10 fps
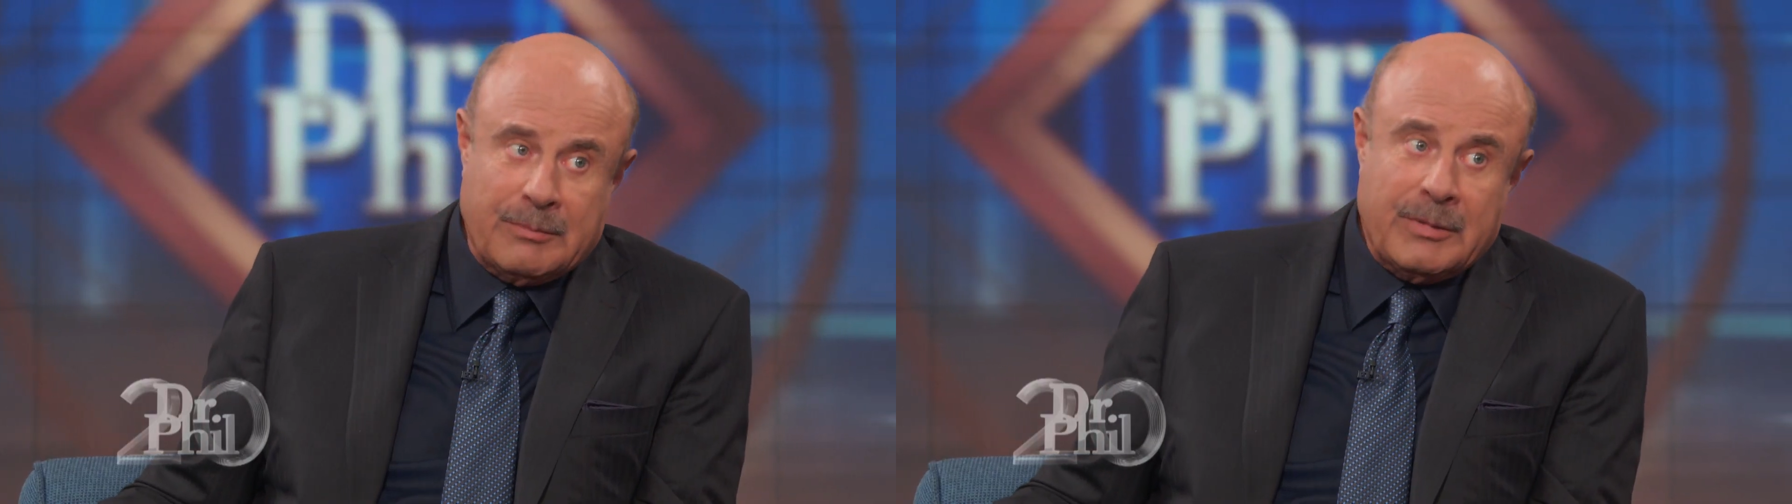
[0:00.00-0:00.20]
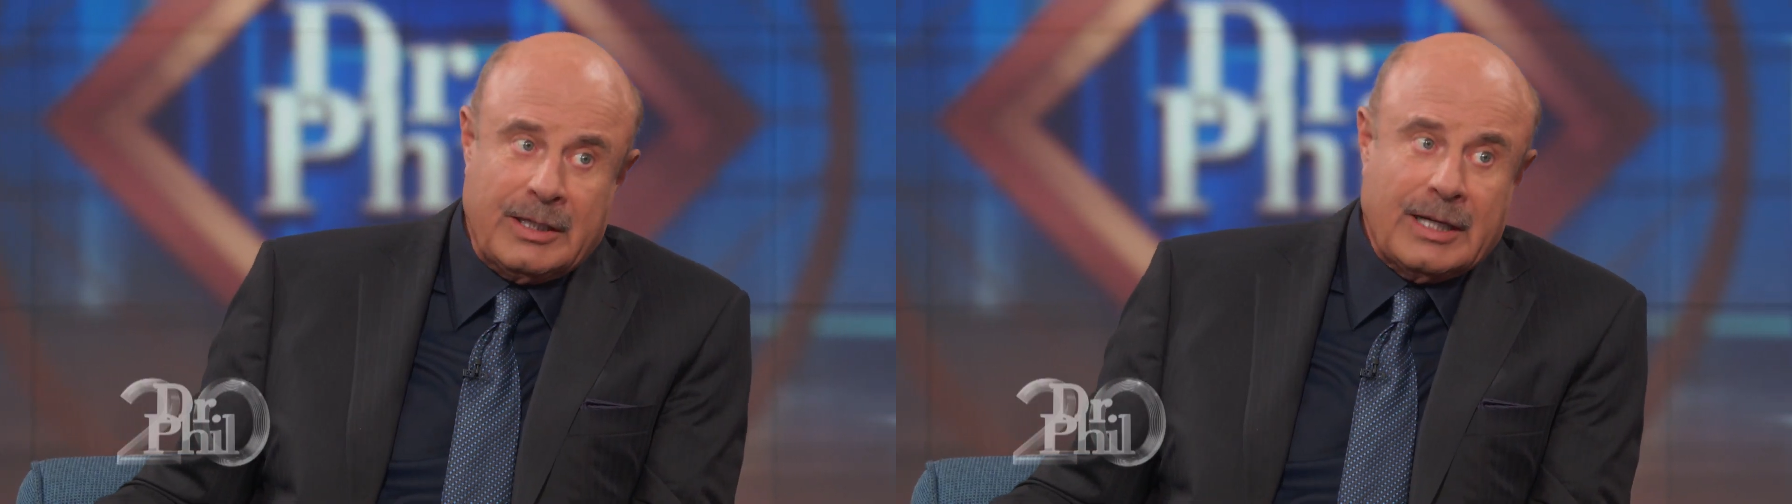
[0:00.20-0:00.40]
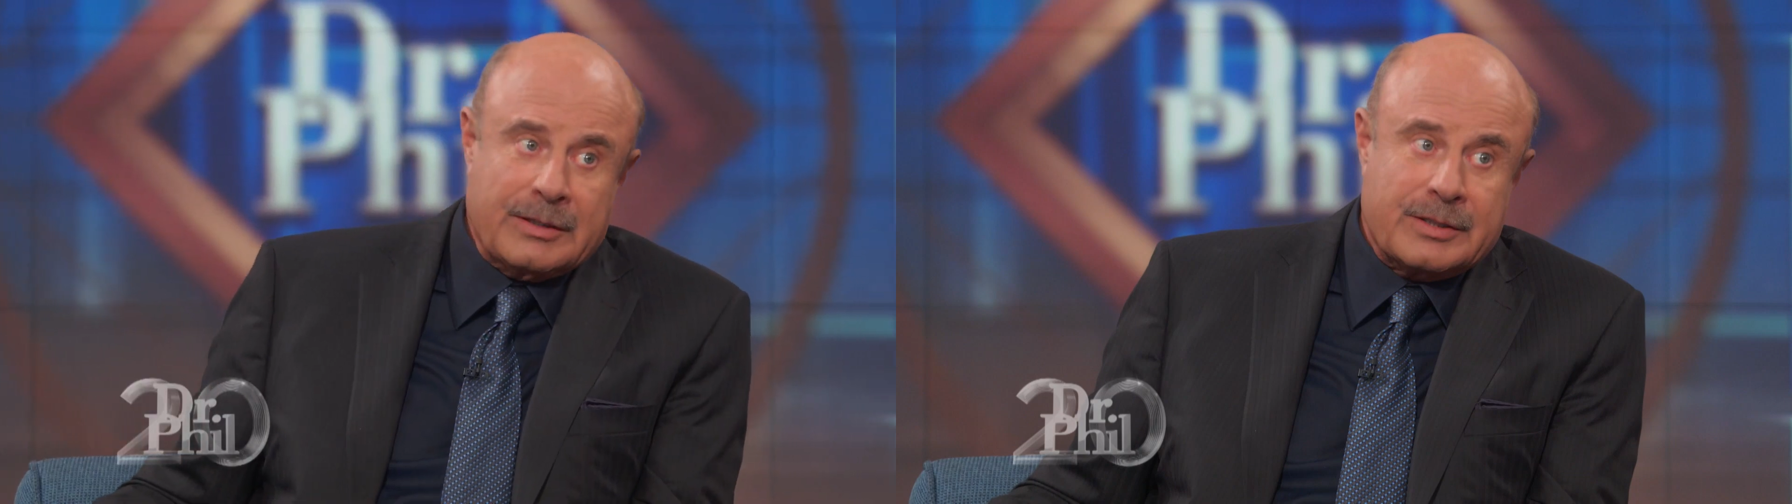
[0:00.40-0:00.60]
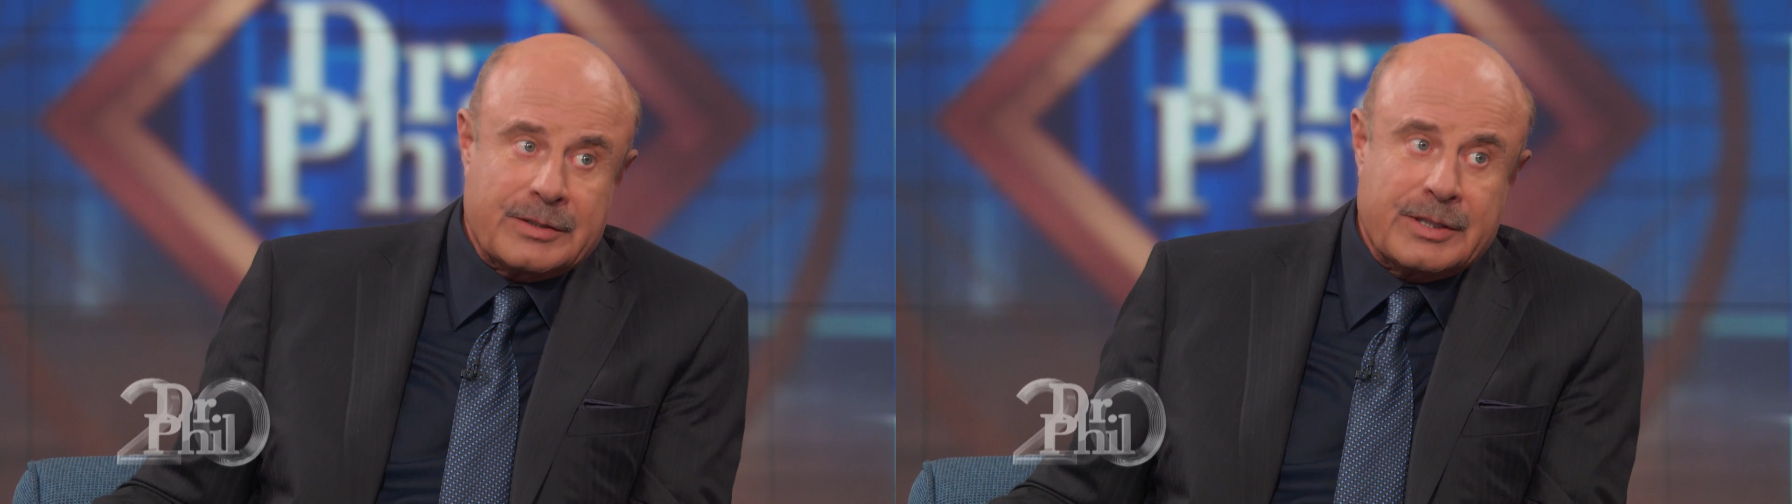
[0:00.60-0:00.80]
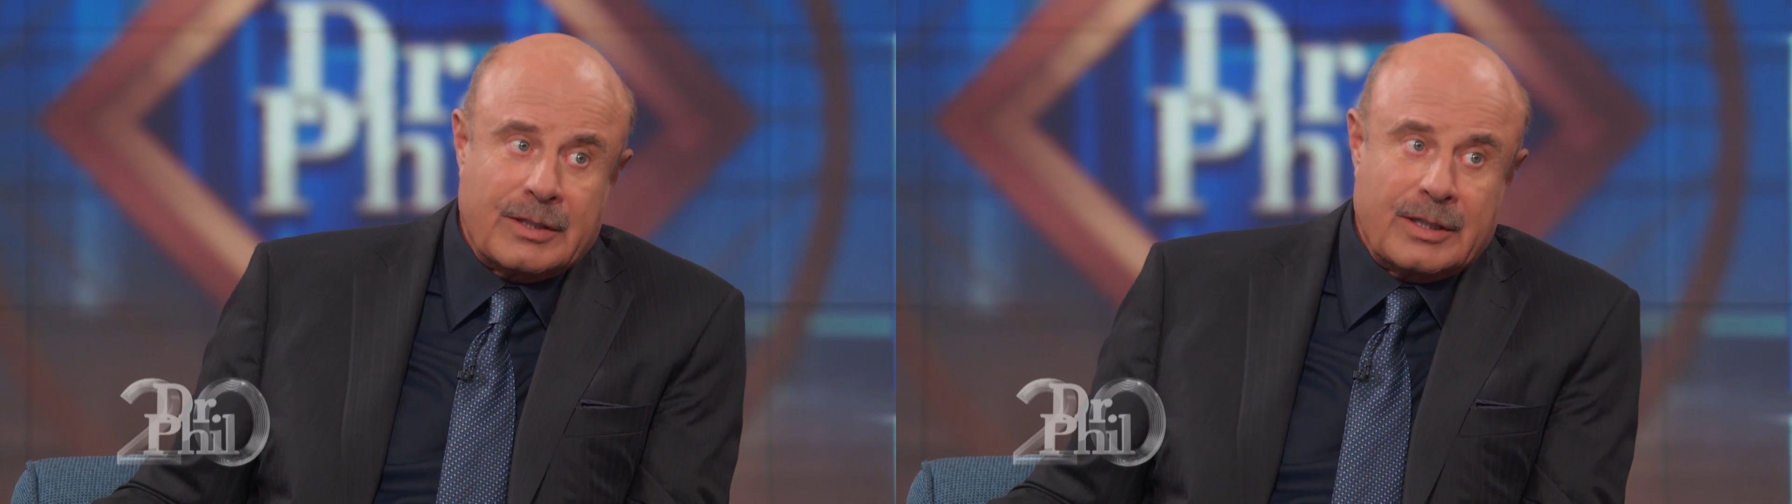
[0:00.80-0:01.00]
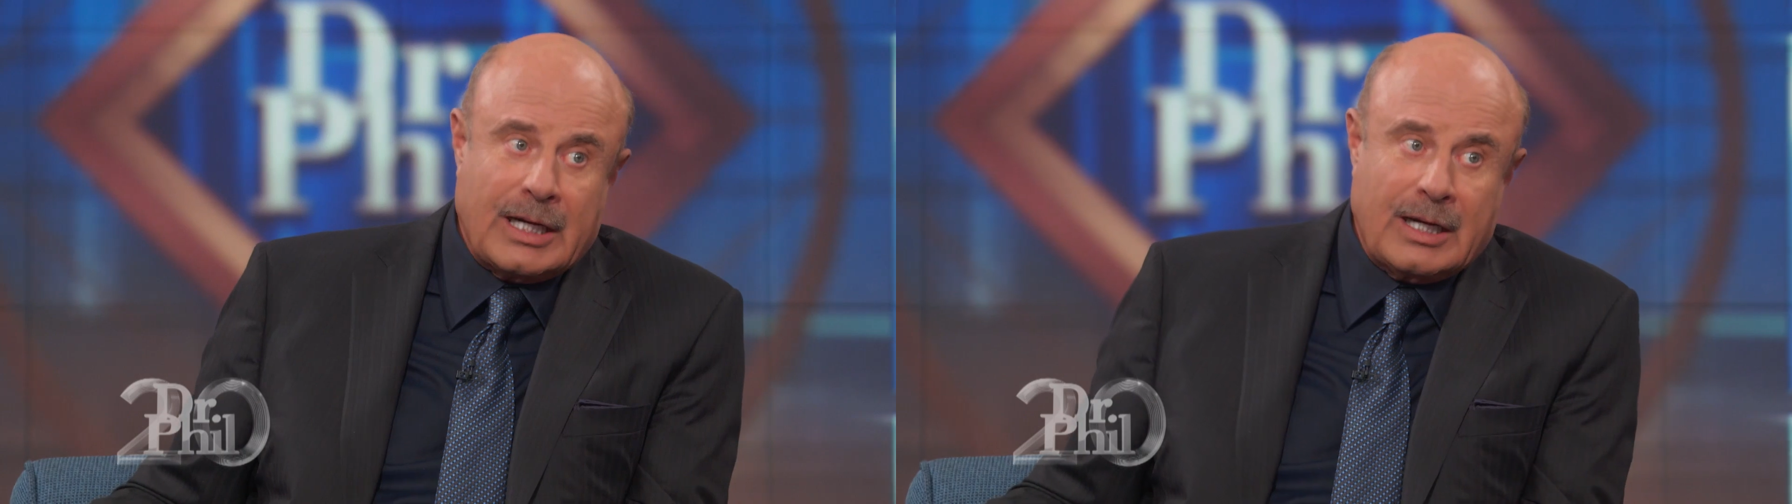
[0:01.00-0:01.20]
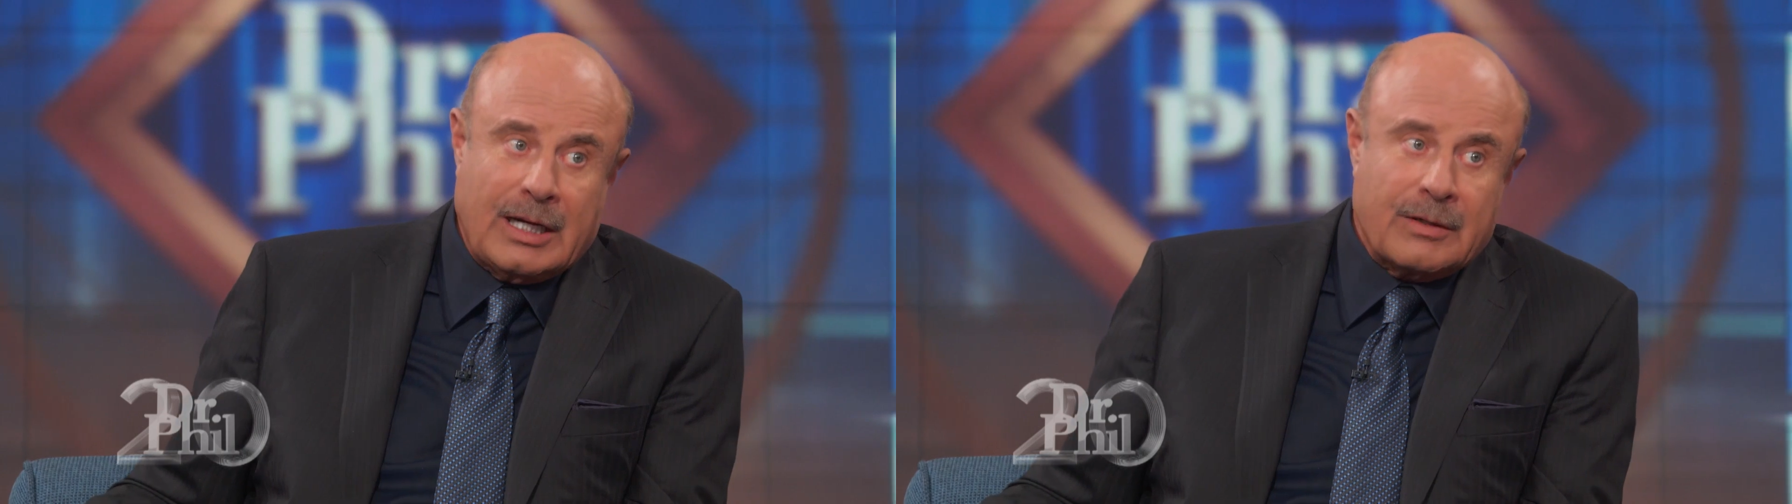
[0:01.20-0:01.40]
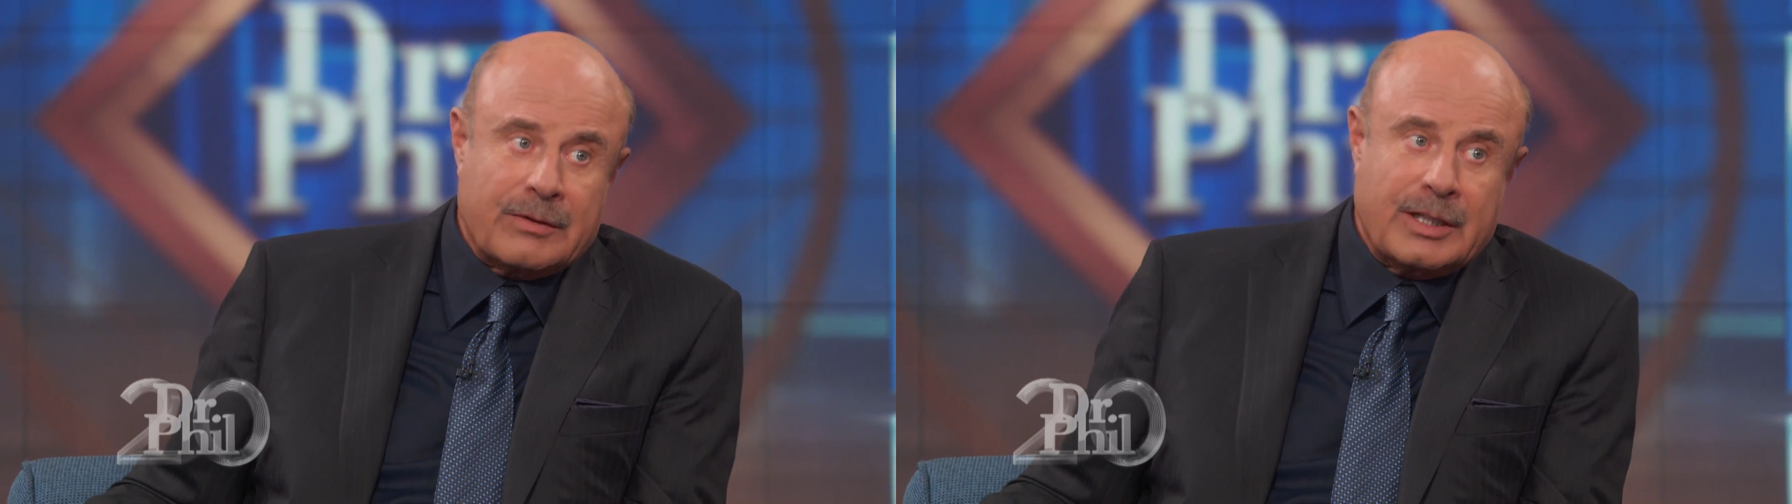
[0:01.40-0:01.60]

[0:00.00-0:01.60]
I mean that sincerely. I, I, don't